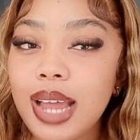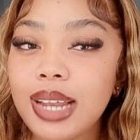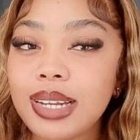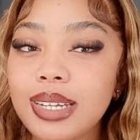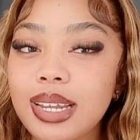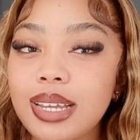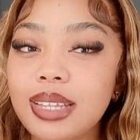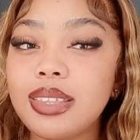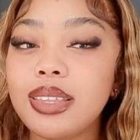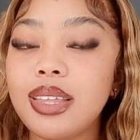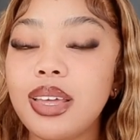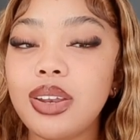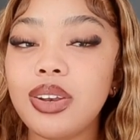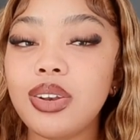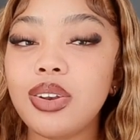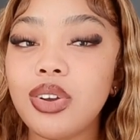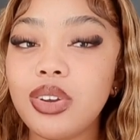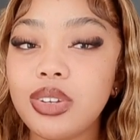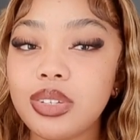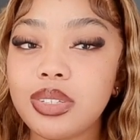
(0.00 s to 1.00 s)
Did the
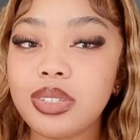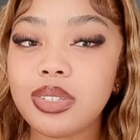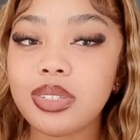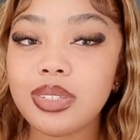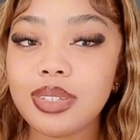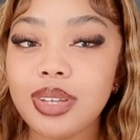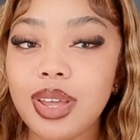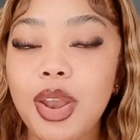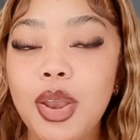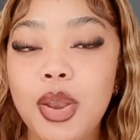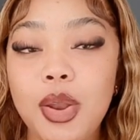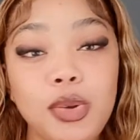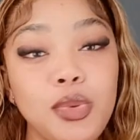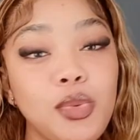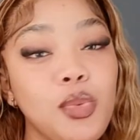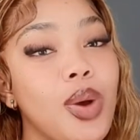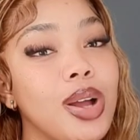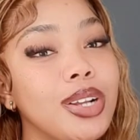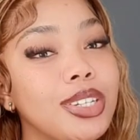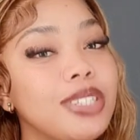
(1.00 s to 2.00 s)
nurse not
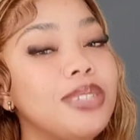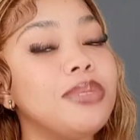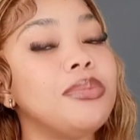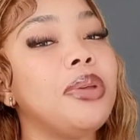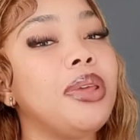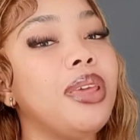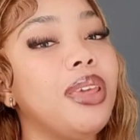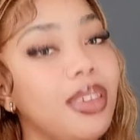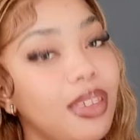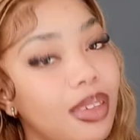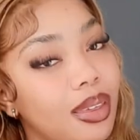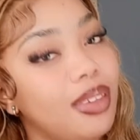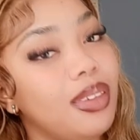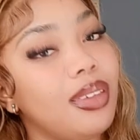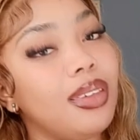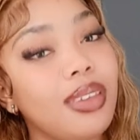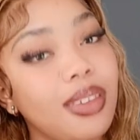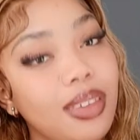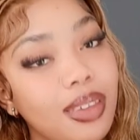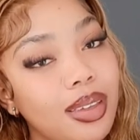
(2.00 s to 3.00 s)
watch me
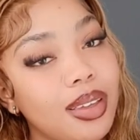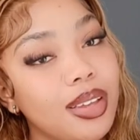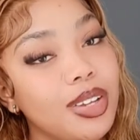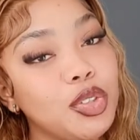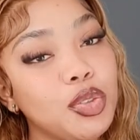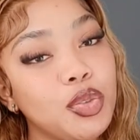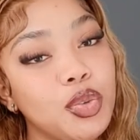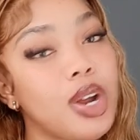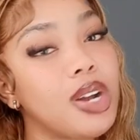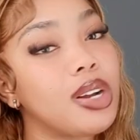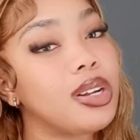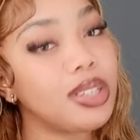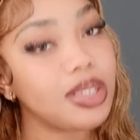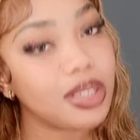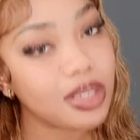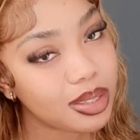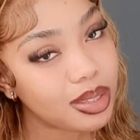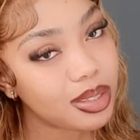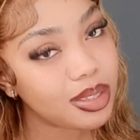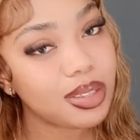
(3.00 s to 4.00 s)
struggle?
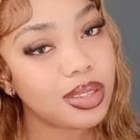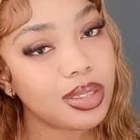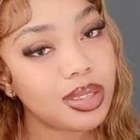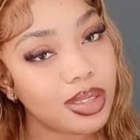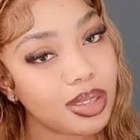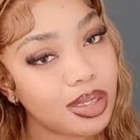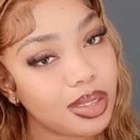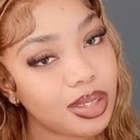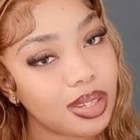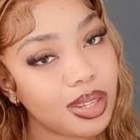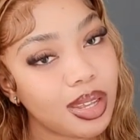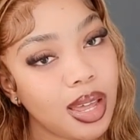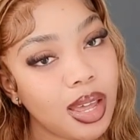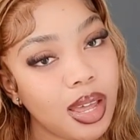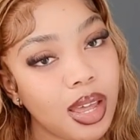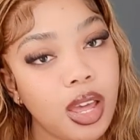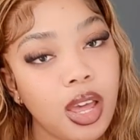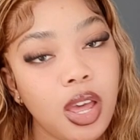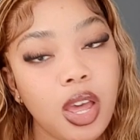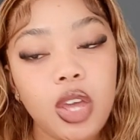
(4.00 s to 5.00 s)

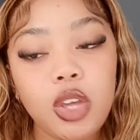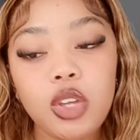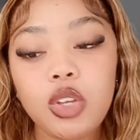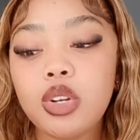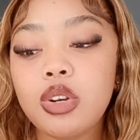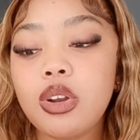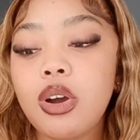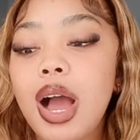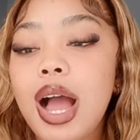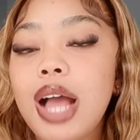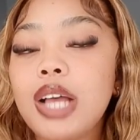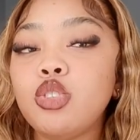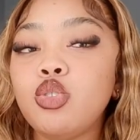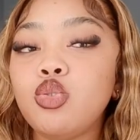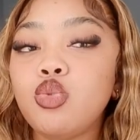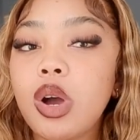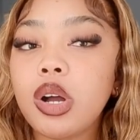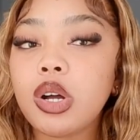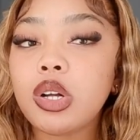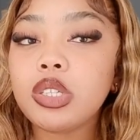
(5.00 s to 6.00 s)
You know, I
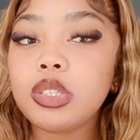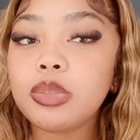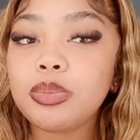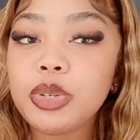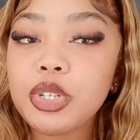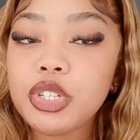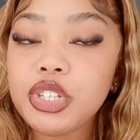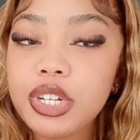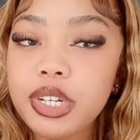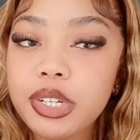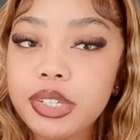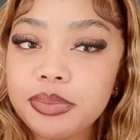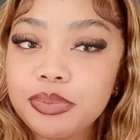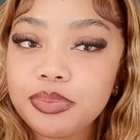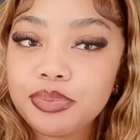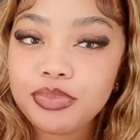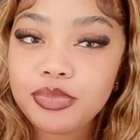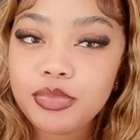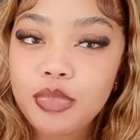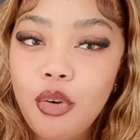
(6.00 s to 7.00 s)
struggled pushing
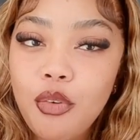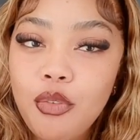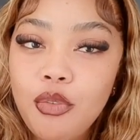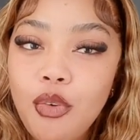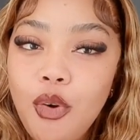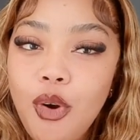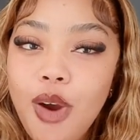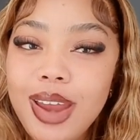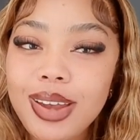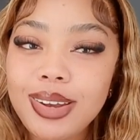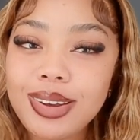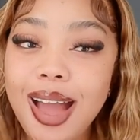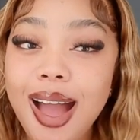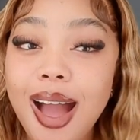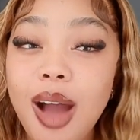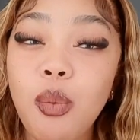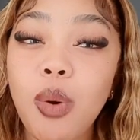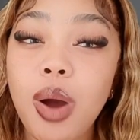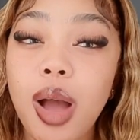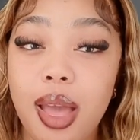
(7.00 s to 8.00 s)
for an
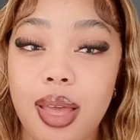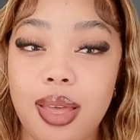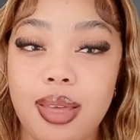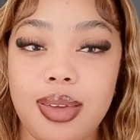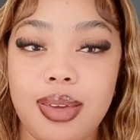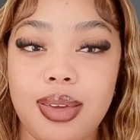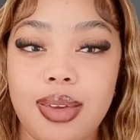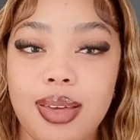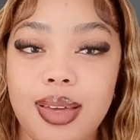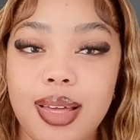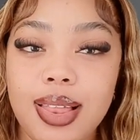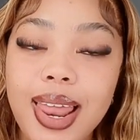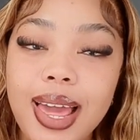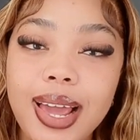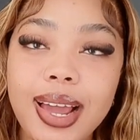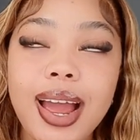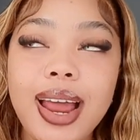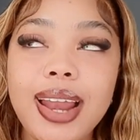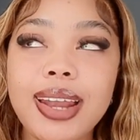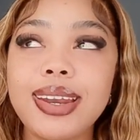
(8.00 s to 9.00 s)
hour.
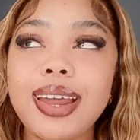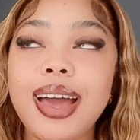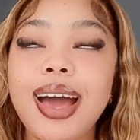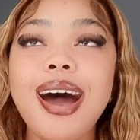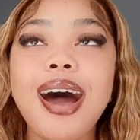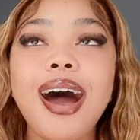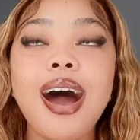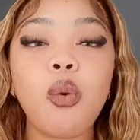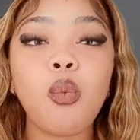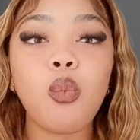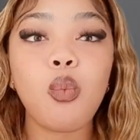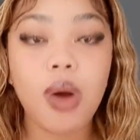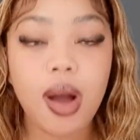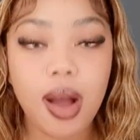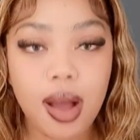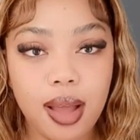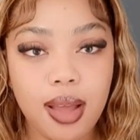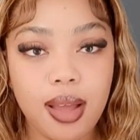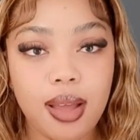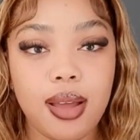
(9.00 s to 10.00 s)
Like an
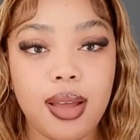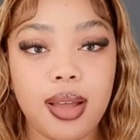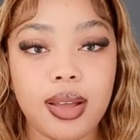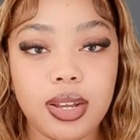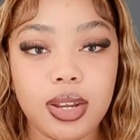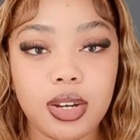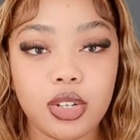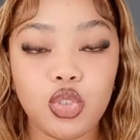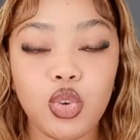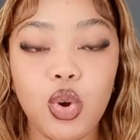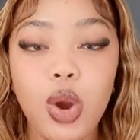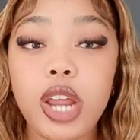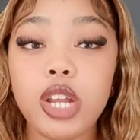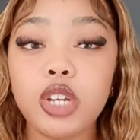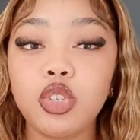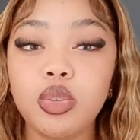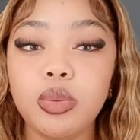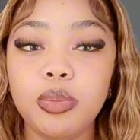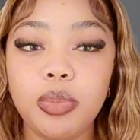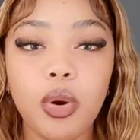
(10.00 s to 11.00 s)
hour trying
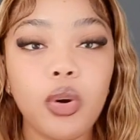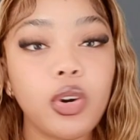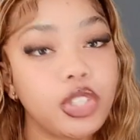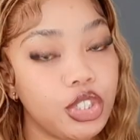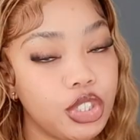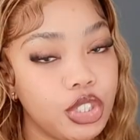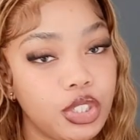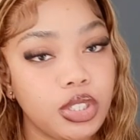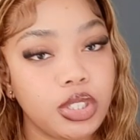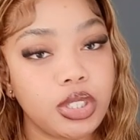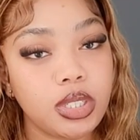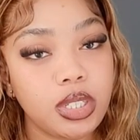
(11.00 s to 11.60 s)
to push.